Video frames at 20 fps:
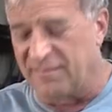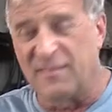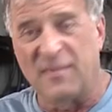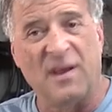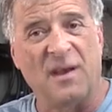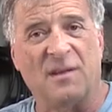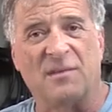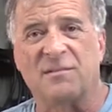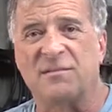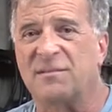
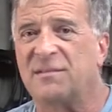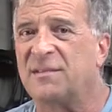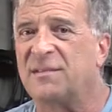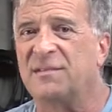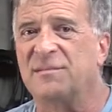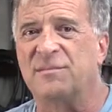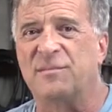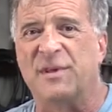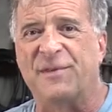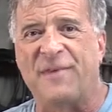Man,
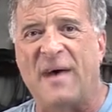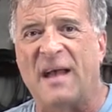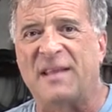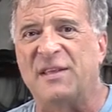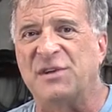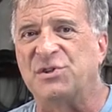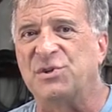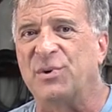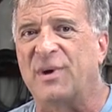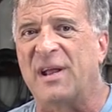the
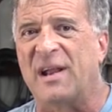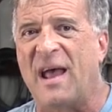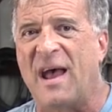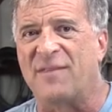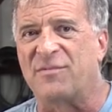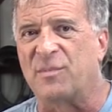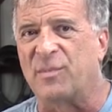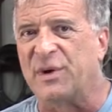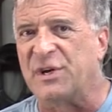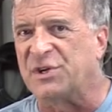fact that you can
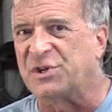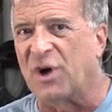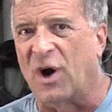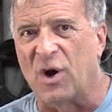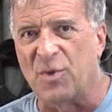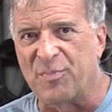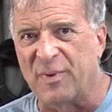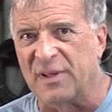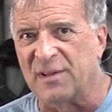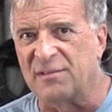have them
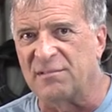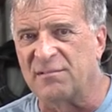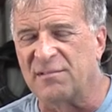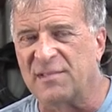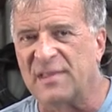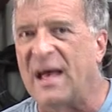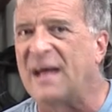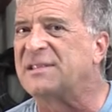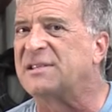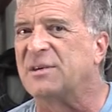
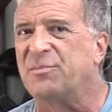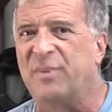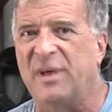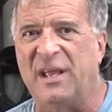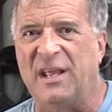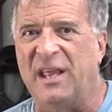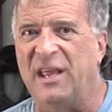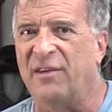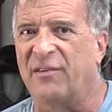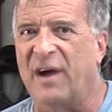resharpened, that's a
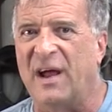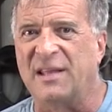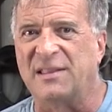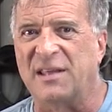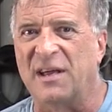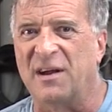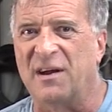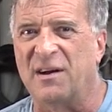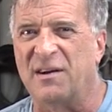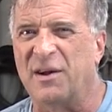biggie right
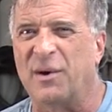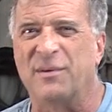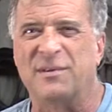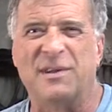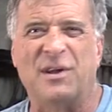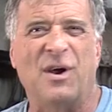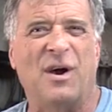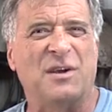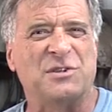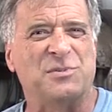there. You know,
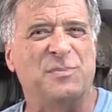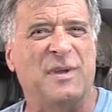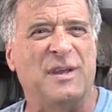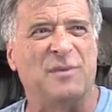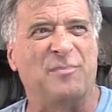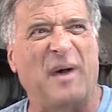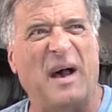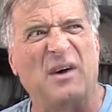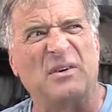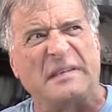it cost
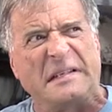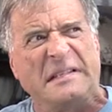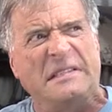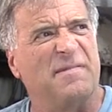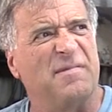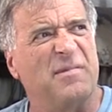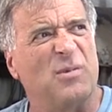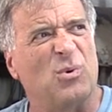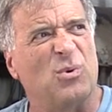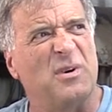me about
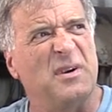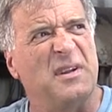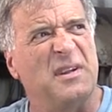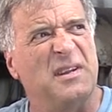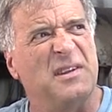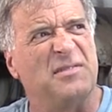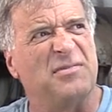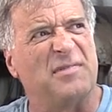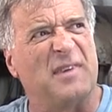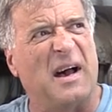
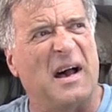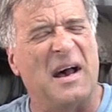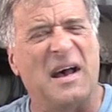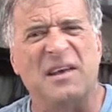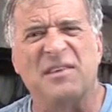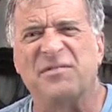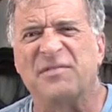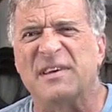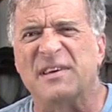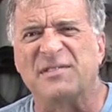$45,
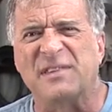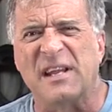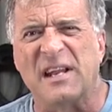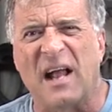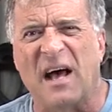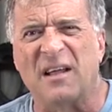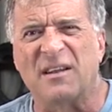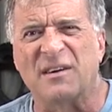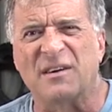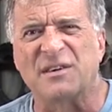
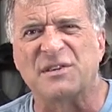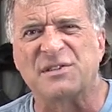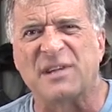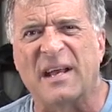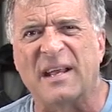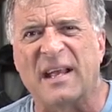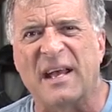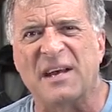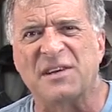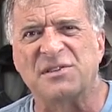$50,
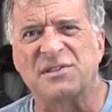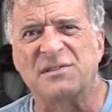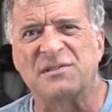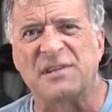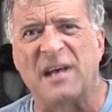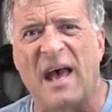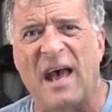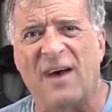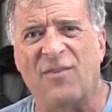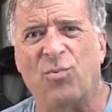I guess,
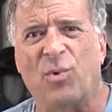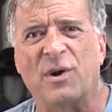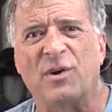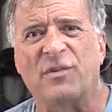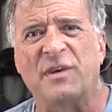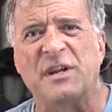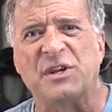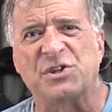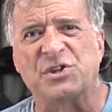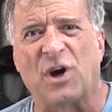to have one
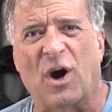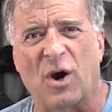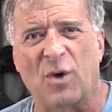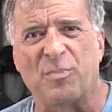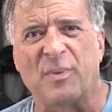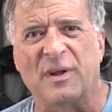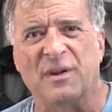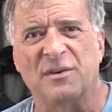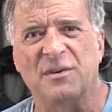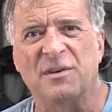
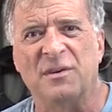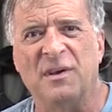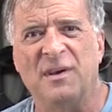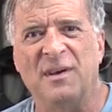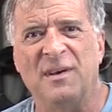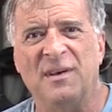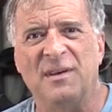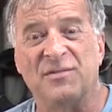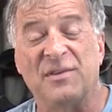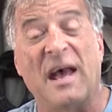resharpened.
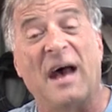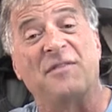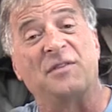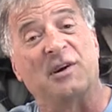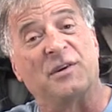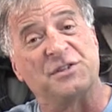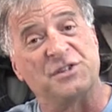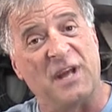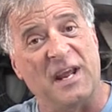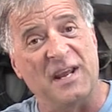If you have
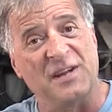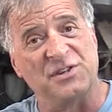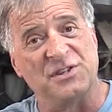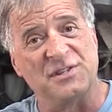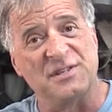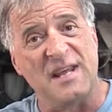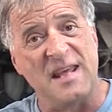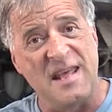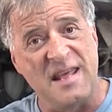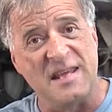to
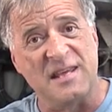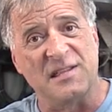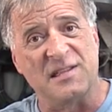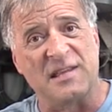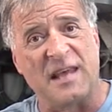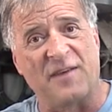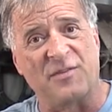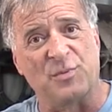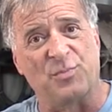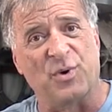change
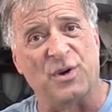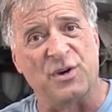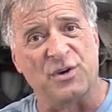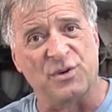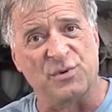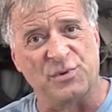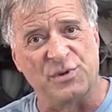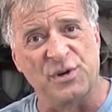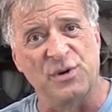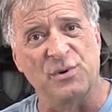teeth, you have to put a
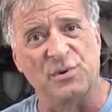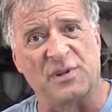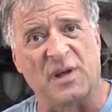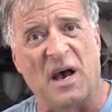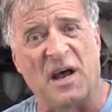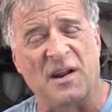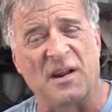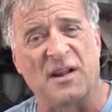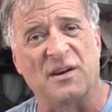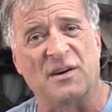new tooth
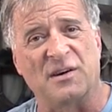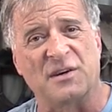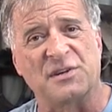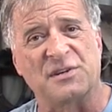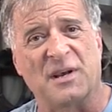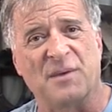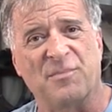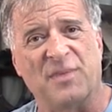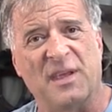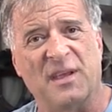on it or
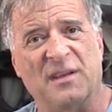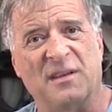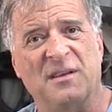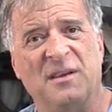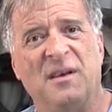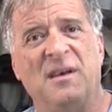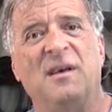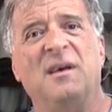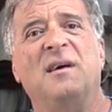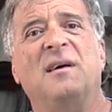something,